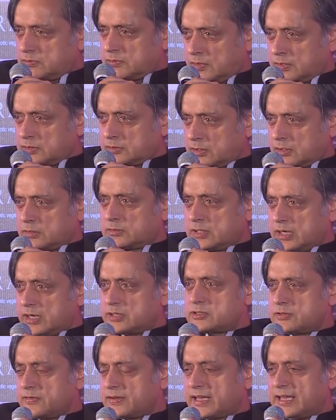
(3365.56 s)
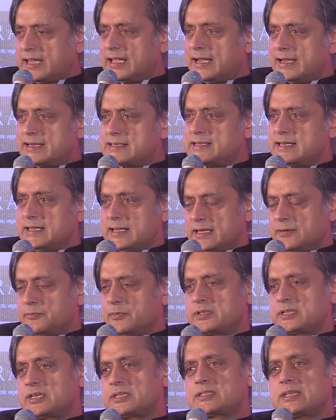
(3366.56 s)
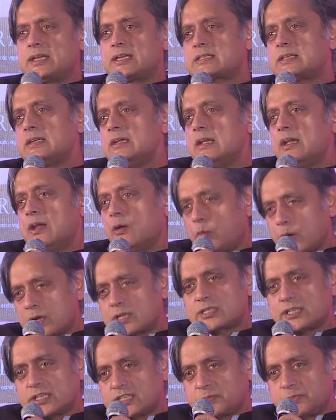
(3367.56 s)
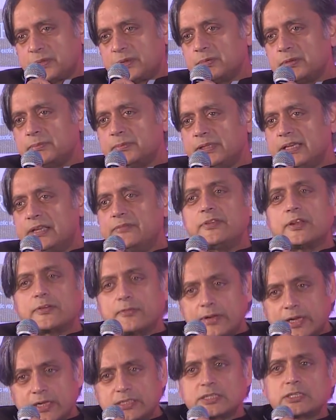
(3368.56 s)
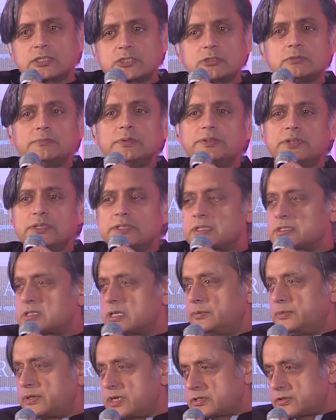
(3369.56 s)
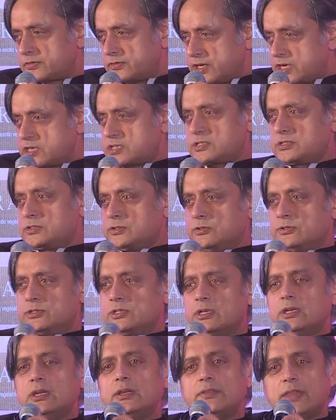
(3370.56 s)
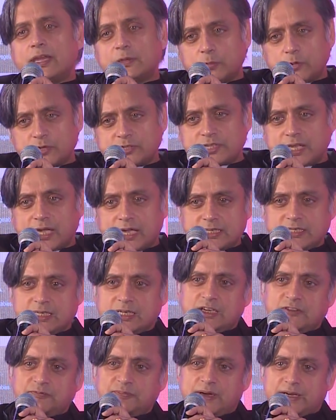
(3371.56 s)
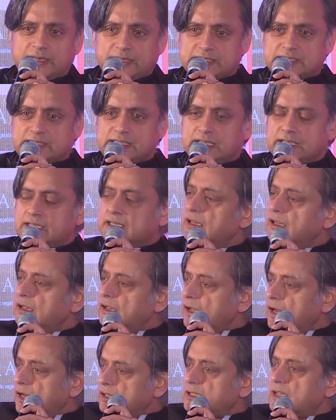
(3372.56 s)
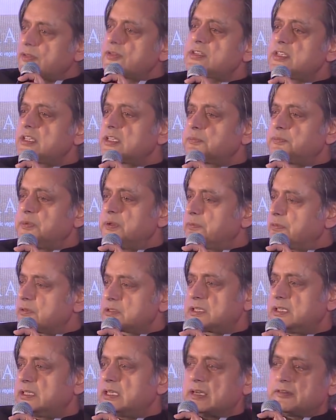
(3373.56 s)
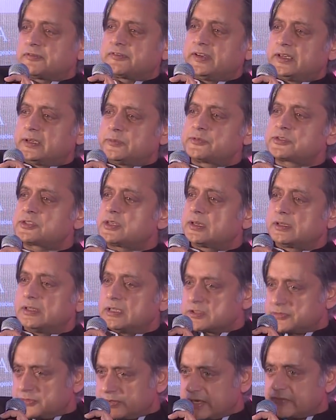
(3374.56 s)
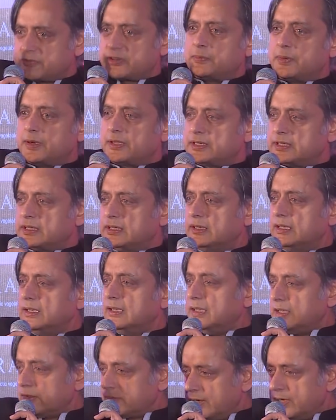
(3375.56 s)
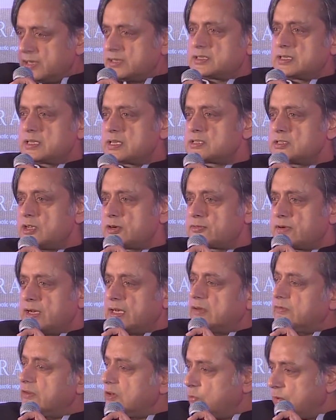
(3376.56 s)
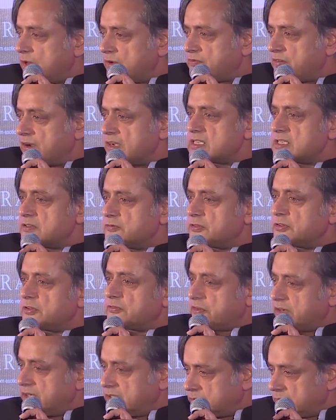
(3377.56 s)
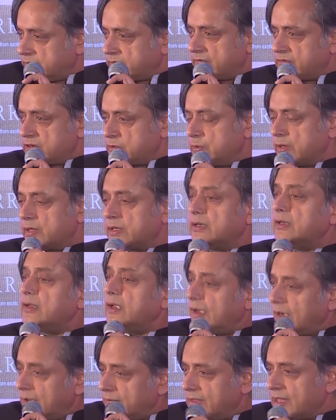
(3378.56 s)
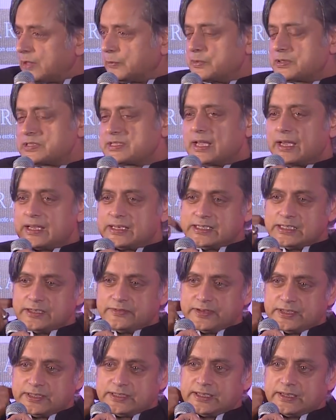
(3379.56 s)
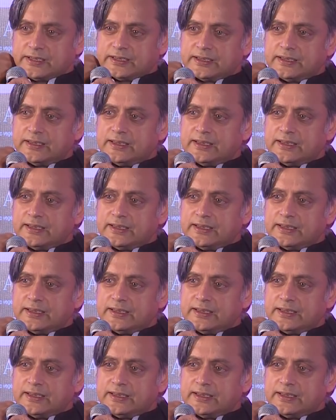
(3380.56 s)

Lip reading: on grounds of a key idea, which is that one set of people believed that religion should be the determinant of nationhood. That was the idea of Pakistan. Another set of people said our freedom struggle is for everybody. Religion is not relevant. We are fighting for the freedom of everyone. And that was the idea of India.